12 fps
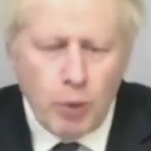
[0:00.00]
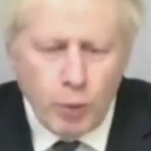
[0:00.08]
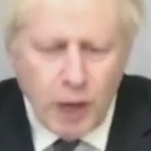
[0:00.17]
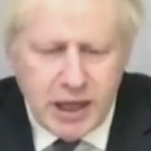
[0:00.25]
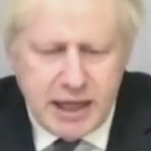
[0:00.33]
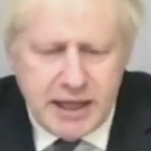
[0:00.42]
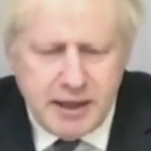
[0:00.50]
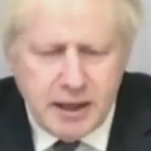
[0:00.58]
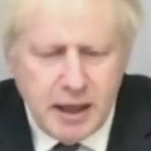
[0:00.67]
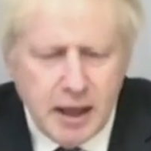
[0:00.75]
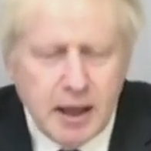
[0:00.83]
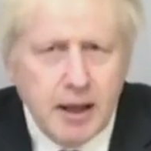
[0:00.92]
We're
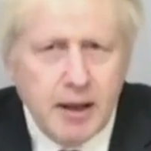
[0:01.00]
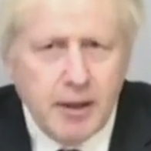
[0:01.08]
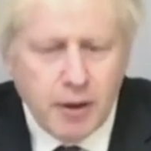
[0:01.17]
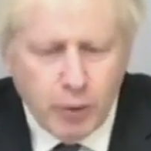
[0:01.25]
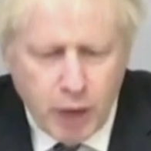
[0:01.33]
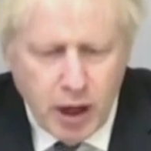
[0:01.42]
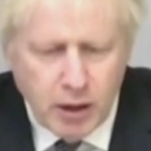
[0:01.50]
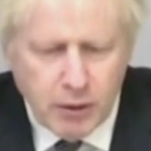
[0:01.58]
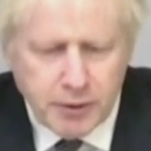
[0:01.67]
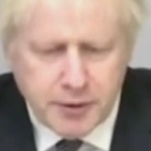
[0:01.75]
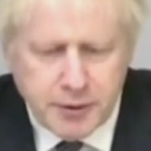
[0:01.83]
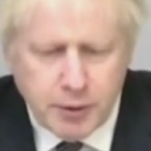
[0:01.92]
leading the
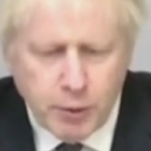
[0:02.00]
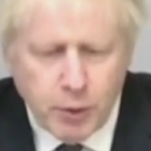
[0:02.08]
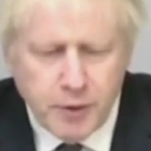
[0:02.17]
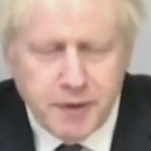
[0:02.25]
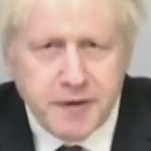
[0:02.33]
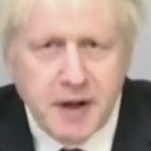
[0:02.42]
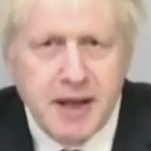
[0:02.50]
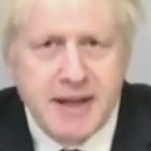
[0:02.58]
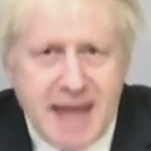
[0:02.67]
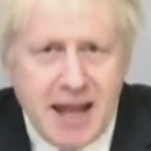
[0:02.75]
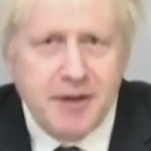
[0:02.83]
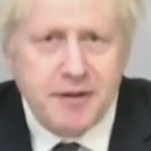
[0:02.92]
world towards
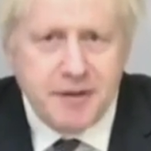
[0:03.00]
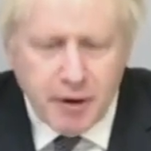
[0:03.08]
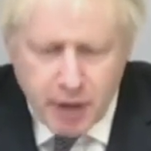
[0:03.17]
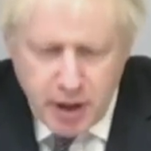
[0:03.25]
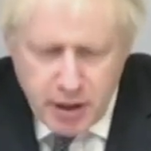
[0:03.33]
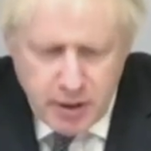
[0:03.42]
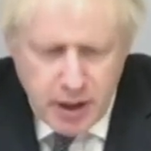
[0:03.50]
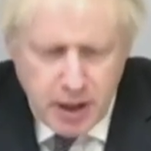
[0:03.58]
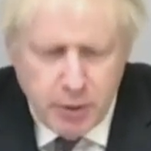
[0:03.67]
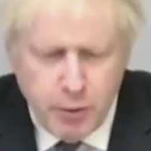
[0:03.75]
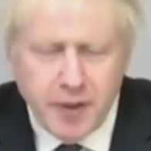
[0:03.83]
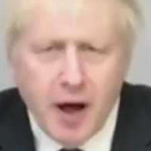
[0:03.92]
net zero
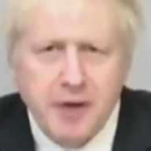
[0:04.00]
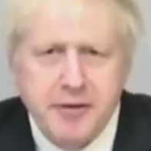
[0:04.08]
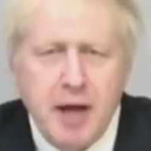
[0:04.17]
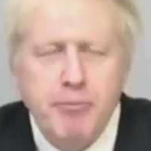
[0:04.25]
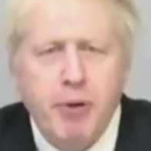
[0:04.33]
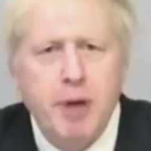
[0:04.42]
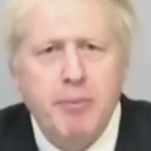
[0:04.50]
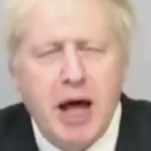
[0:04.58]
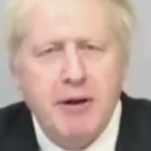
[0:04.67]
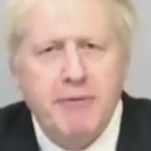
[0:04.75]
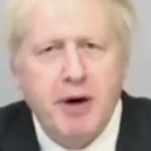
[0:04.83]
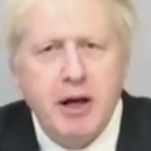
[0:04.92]
with our ten-point
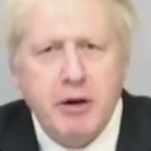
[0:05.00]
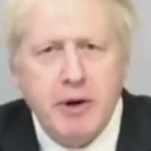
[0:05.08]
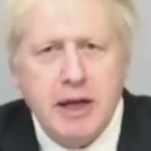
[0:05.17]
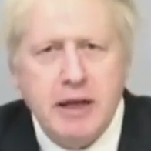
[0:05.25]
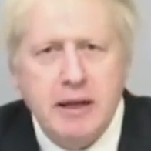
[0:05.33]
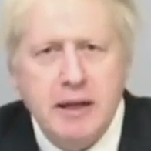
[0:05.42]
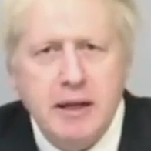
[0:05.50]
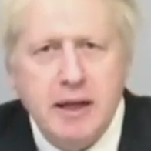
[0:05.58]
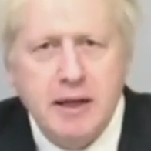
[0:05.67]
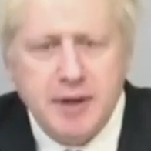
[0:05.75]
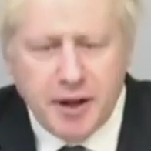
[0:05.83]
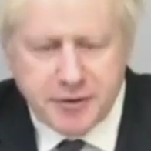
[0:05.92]
plan for a green
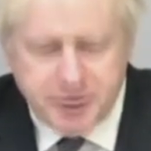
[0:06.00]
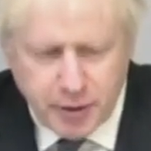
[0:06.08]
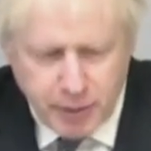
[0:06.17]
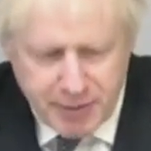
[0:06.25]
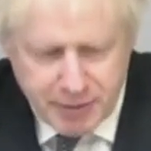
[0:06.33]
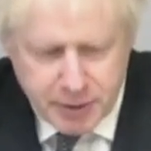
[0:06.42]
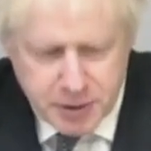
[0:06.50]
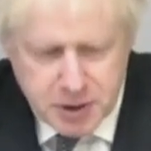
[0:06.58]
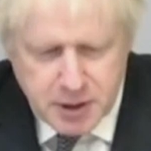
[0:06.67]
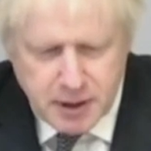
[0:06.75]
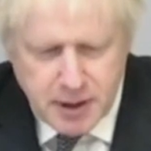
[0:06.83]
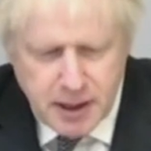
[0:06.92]
industrial
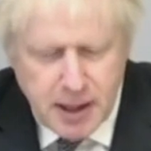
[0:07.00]
revolution.